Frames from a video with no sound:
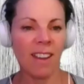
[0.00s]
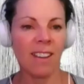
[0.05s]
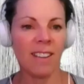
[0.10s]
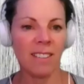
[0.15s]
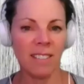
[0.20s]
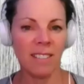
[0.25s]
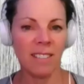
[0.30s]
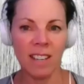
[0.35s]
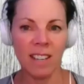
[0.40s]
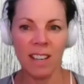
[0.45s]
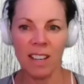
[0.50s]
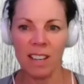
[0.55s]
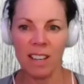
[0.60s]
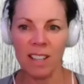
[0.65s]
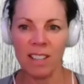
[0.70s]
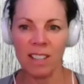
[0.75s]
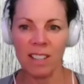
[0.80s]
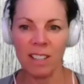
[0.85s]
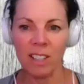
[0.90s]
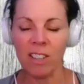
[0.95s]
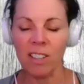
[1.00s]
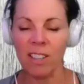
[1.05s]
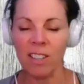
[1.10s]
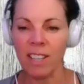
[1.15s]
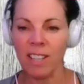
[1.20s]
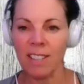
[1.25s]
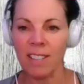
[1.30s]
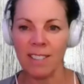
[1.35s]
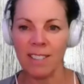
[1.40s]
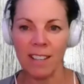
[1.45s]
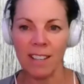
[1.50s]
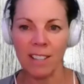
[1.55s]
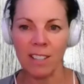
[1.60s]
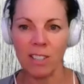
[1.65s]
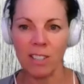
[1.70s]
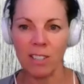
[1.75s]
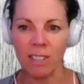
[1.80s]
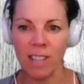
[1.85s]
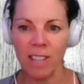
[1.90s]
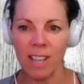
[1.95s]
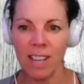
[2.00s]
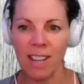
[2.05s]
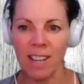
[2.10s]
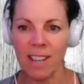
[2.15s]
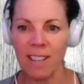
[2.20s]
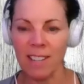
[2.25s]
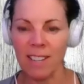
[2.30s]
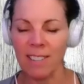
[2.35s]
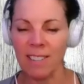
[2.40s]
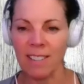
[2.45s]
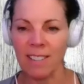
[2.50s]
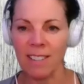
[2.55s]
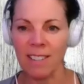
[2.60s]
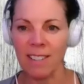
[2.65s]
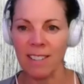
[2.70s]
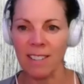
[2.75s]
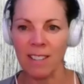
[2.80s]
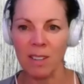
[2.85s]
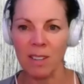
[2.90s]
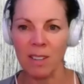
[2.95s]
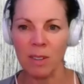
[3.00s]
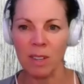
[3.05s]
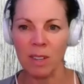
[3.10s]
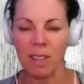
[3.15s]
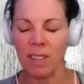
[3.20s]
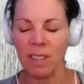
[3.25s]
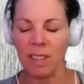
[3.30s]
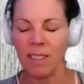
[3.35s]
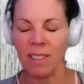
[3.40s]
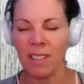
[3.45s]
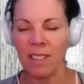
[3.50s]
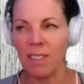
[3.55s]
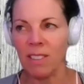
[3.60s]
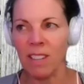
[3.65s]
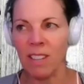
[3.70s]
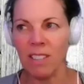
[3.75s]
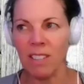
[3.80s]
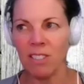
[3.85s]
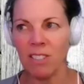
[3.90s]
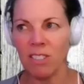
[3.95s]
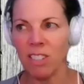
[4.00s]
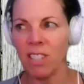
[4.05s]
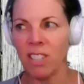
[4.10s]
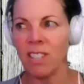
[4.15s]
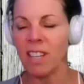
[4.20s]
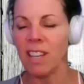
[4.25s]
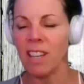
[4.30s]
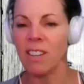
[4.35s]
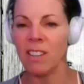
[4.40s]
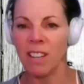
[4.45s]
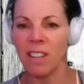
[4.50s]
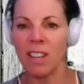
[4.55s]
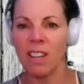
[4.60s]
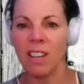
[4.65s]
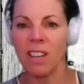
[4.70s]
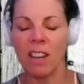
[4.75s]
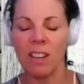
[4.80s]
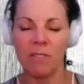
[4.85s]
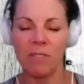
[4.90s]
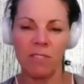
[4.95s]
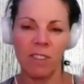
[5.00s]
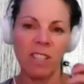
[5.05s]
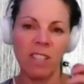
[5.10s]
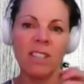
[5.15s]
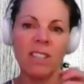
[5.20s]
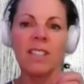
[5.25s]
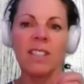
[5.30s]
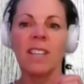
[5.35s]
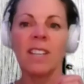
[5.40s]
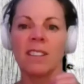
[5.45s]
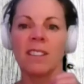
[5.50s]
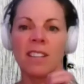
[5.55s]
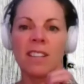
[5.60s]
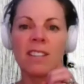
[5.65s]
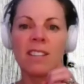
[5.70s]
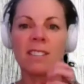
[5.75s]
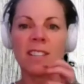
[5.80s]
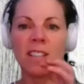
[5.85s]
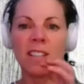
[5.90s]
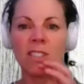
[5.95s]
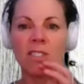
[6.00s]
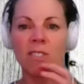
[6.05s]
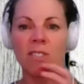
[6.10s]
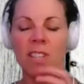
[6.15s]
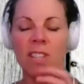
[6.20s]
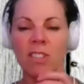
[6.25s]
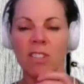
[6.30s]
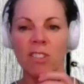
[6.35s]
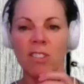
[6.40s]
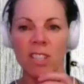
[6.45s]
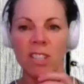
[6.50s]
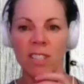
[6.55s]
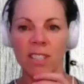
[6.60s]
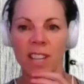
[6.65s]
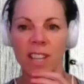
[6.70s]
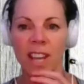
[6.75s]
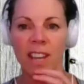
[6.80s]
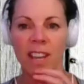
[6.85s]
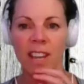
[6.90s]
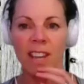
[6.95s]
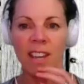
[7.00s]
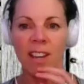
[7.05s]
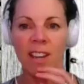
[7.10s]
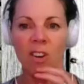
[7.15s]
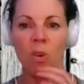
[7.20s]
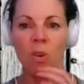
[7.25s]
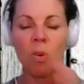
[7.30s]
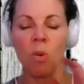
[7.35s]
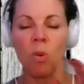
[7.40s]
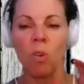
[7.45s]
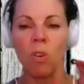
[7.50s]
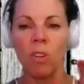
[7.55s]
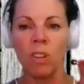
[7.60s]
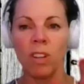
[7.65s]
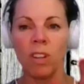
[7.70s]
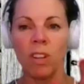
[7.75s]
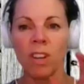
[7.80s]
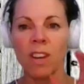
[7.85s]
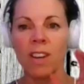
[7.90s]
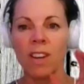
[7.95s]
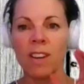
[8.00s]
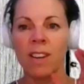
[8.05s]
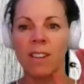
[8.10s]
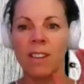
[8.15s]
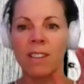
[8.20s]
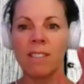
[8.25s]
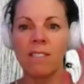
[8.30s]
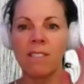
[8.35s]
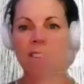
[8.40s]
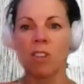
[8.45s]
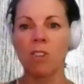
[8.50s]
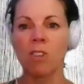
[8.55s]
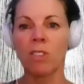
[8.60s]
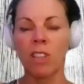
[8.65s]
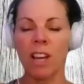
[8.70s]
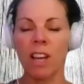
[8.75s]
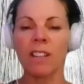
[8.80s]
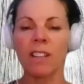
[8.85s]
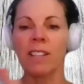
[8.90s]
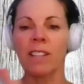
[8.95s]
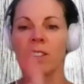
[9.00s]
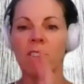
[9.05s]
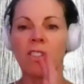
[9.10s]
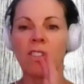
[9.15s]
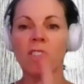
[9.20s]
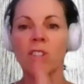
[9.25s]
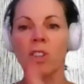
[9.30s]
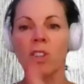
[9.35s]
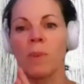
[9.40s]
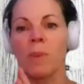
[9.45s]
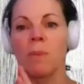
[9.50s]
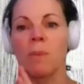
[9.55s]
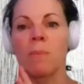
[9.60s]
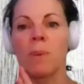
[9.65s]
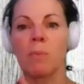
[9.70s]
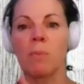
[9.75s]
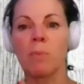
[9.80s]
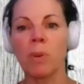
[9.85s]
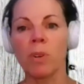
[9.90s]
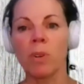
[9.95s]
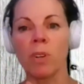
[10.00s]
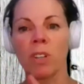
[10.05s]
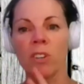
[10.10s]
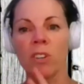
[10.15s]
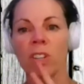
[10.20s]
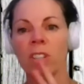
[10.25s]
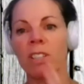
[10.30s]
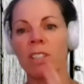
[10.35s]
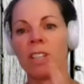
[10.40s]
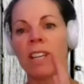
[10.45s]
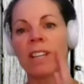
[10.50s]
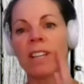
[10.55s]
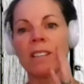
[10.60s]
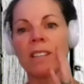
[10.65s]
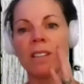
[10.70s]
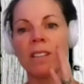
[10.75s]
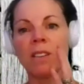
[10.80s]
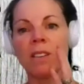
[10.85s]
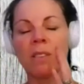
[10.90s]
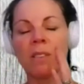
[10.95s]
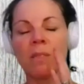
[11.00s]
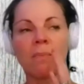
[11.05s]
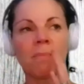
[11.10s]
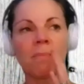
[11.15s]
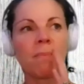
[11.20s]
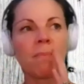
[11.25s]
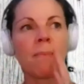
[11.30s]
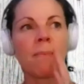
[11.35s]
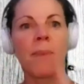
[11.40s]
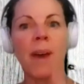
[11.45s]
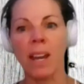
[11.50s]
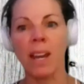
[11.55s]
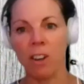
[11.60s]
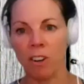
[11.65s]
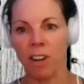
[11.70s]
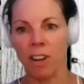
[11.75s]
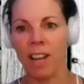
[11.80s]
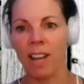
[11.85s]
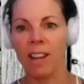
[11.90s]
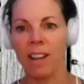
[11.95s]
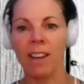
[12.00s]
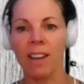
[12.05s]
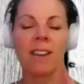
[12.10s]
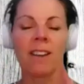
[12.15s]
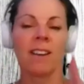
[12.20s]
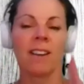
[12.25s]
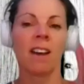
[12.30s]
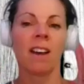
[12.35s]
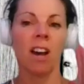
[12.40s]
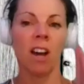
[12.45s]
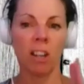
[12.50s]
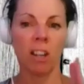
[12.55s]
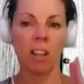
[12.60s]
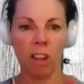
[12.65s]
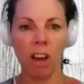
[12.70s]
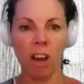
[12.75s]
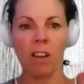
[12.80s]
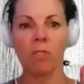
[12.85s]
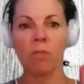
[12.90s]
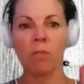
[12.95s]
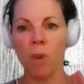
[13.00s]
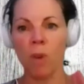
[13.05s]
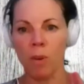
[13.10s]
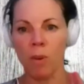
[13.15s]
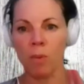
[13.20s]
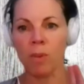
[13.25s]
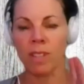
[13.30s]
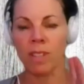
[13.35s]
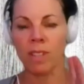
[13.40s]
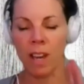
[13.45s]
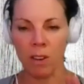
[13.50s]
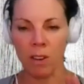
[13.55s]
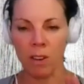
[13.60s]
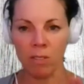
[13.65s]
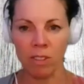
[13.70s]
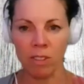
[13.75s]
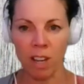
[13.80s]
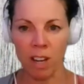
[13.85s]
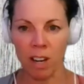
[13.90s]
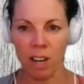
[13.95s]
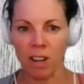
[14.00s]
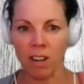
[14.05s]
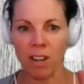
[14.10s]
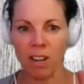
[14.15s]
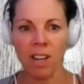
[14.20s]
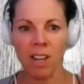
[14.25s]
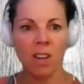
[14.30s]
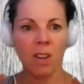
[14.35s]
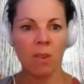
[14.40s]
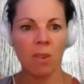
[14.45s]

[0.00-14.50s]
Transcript: And all the accessories and things are just, it feels like the accessories are just taking a whole new light. Like there's so many people are going like bettering a lot of what was out there